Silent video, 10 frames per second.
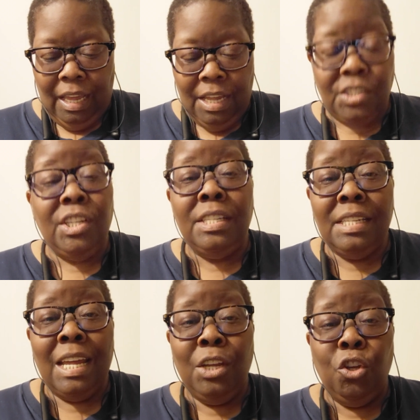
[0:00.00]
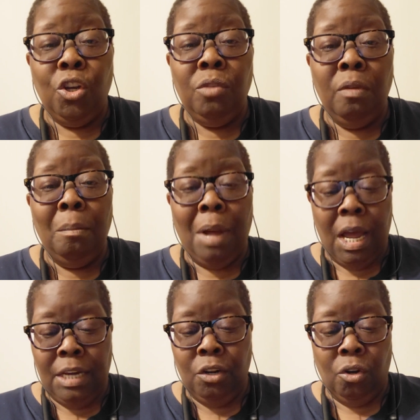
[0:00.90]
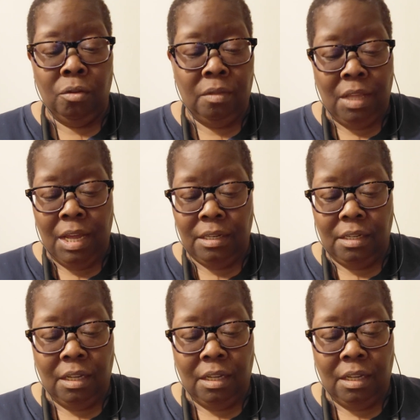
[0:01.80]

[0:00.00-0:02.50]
it's just a good reminder that